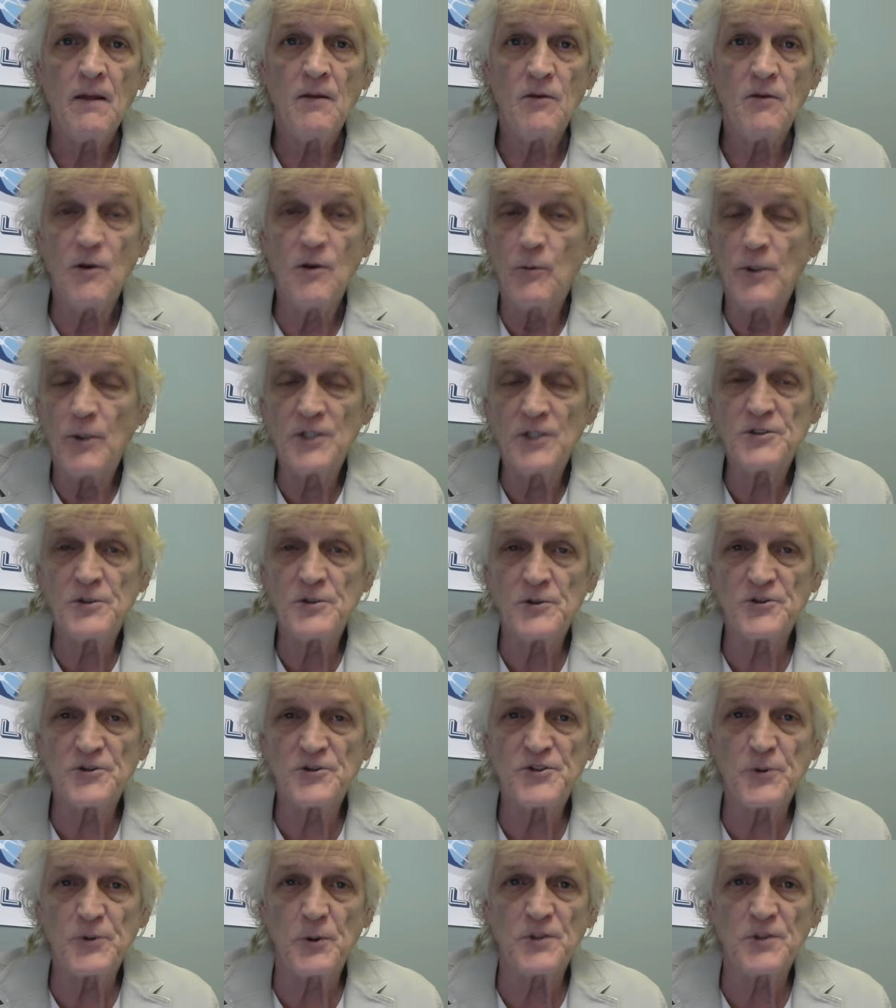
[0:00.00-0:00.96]
The original
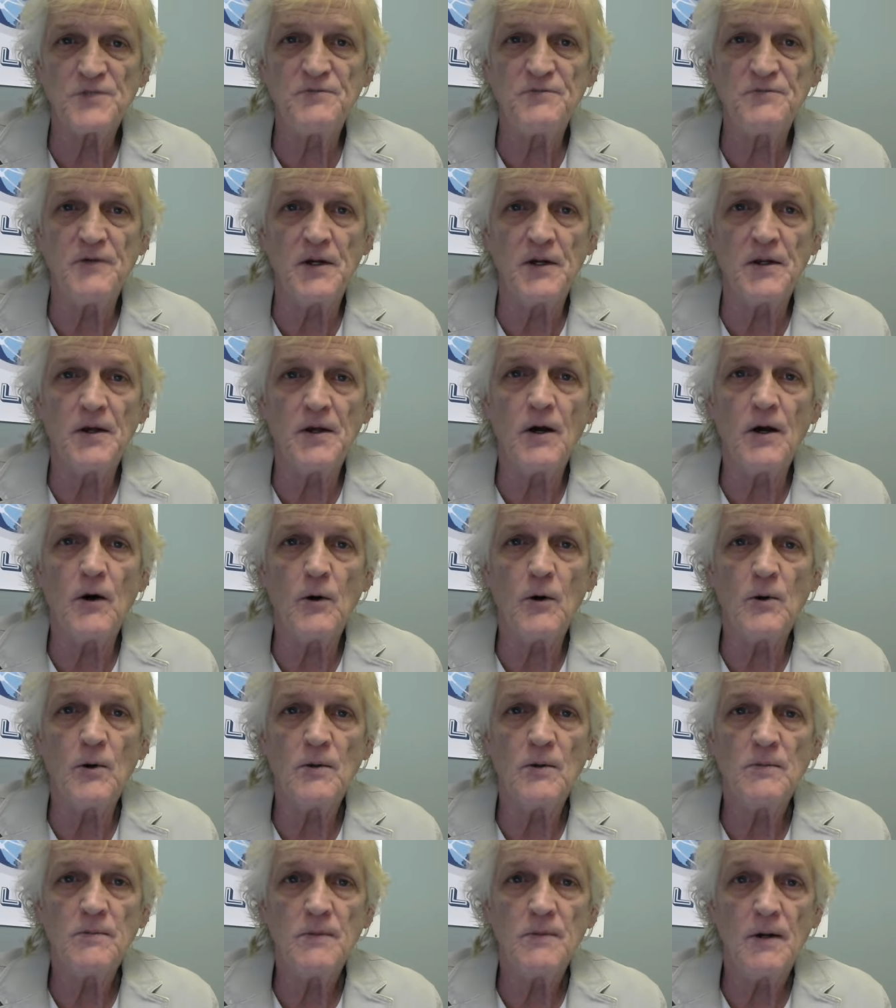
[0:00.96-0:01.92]
source
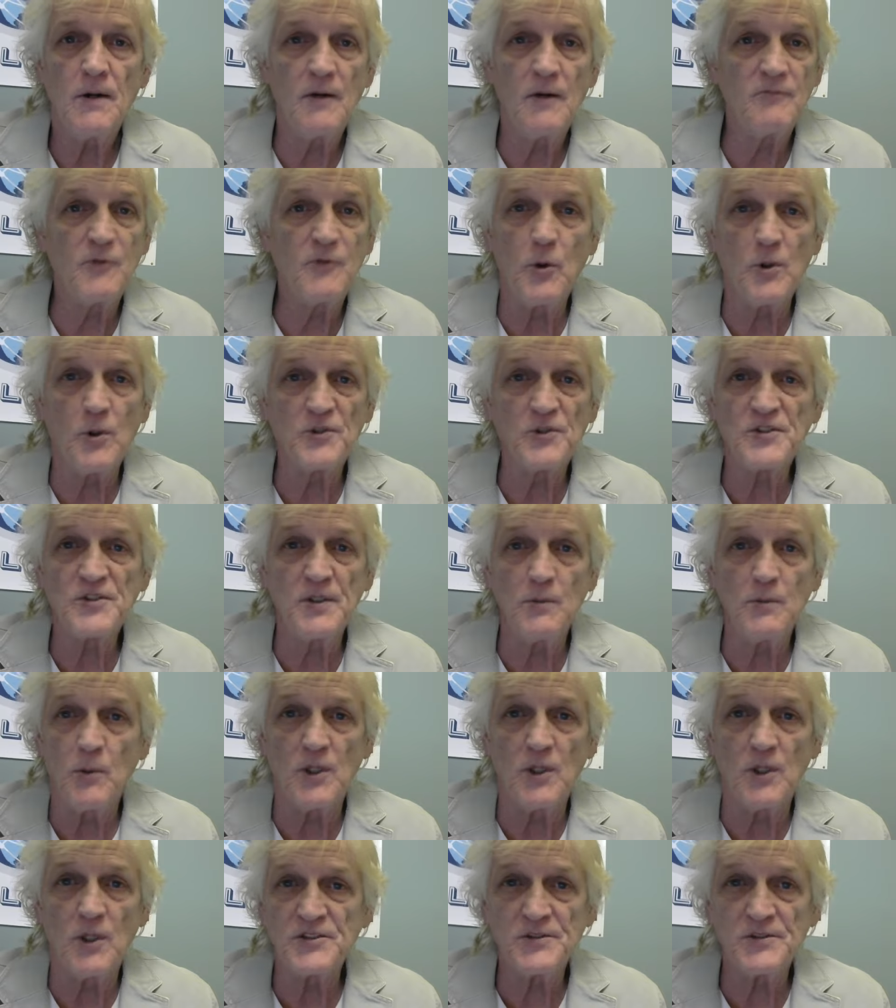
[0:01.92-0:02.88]
video. And of course, it
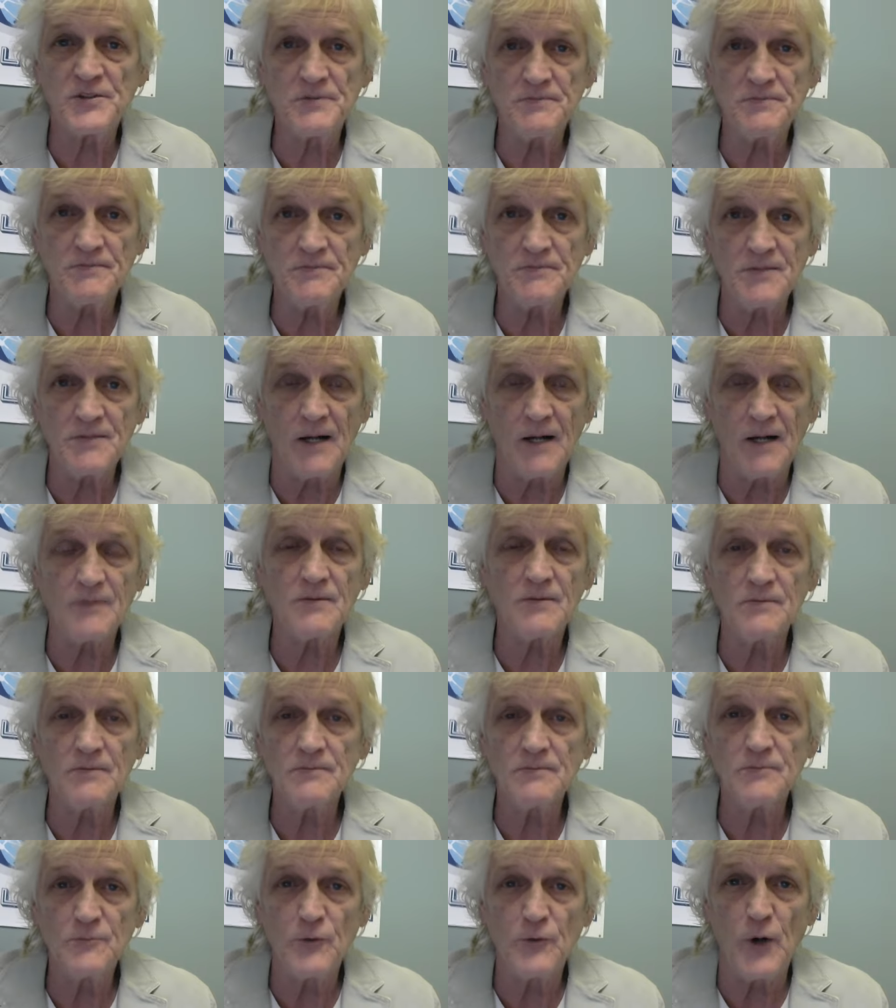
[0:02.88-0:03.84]
was not
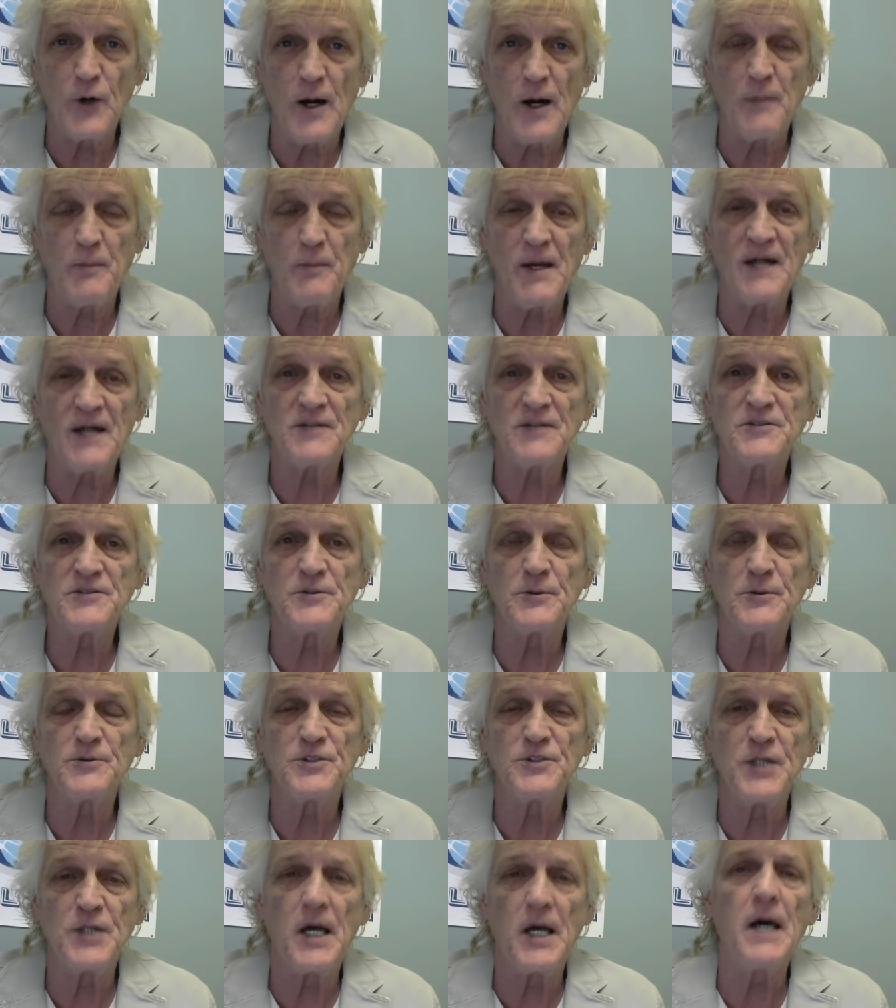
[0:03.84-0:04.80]

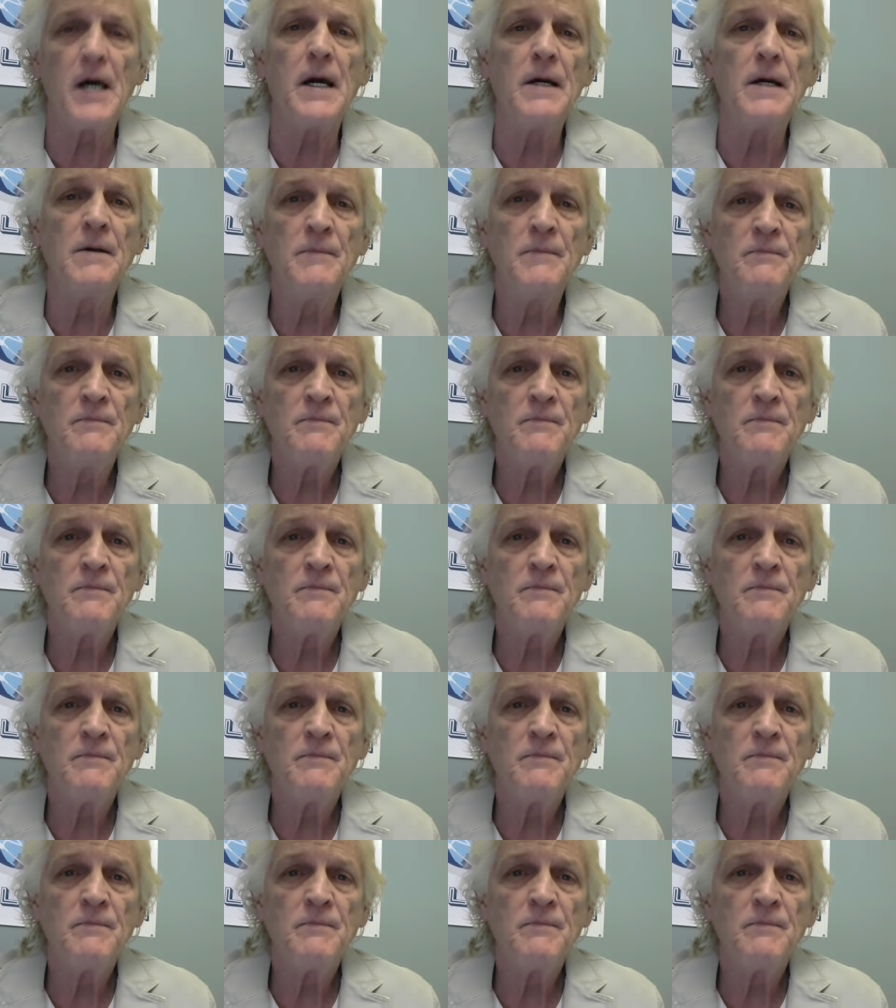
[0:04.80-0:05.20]
Grandmaster Jay.